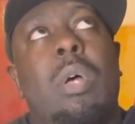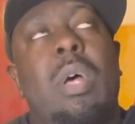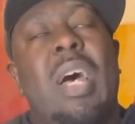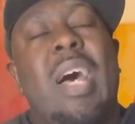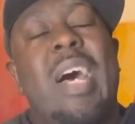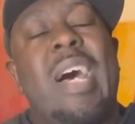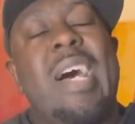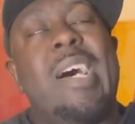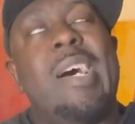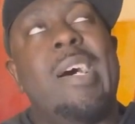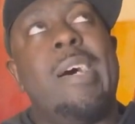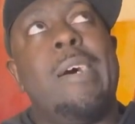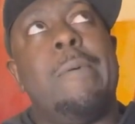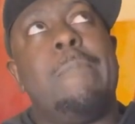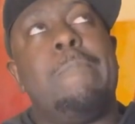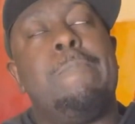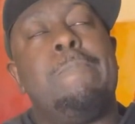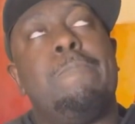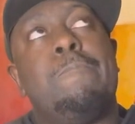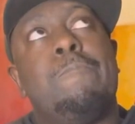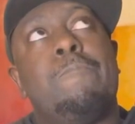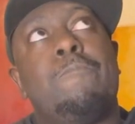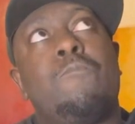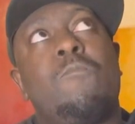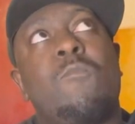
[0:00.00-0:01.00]
that
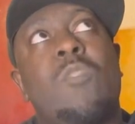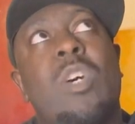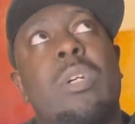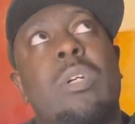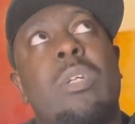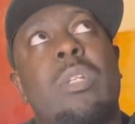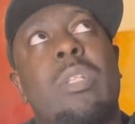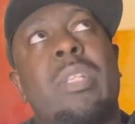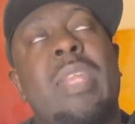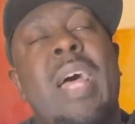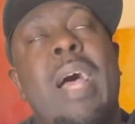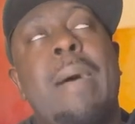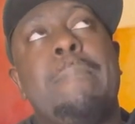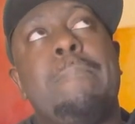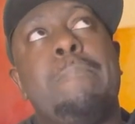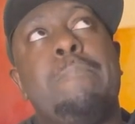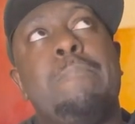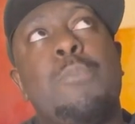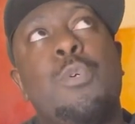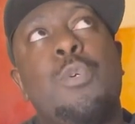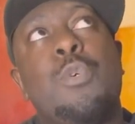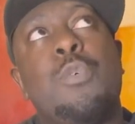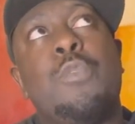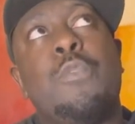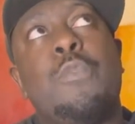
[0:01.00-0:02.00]

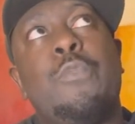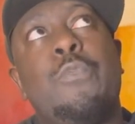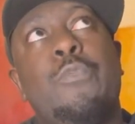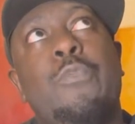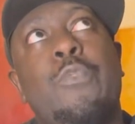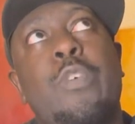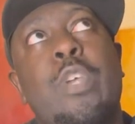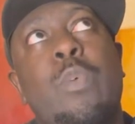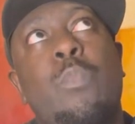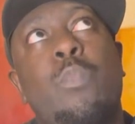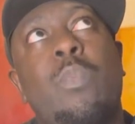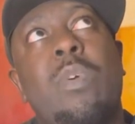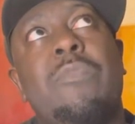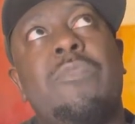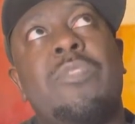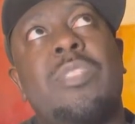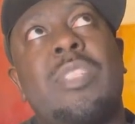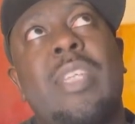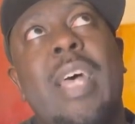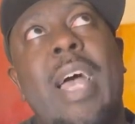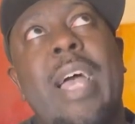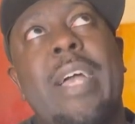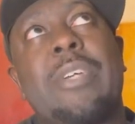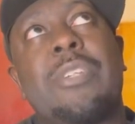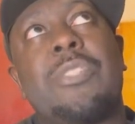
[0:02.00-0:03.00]
movie with
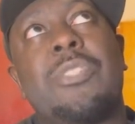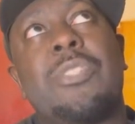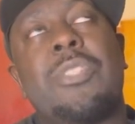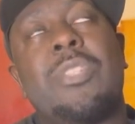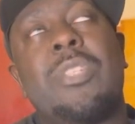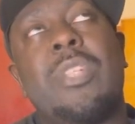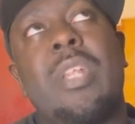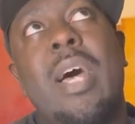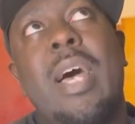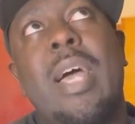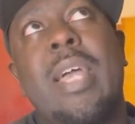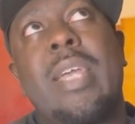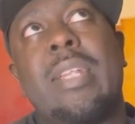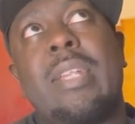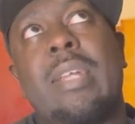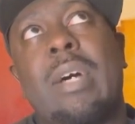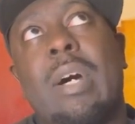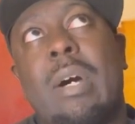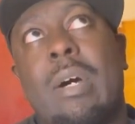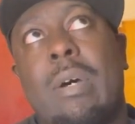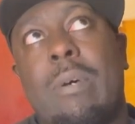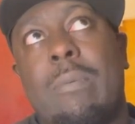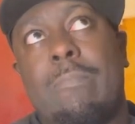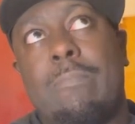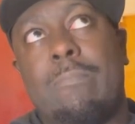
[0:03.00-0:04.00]
Zack
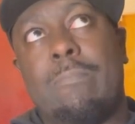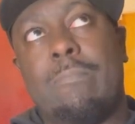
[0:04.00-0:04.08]
Snyder,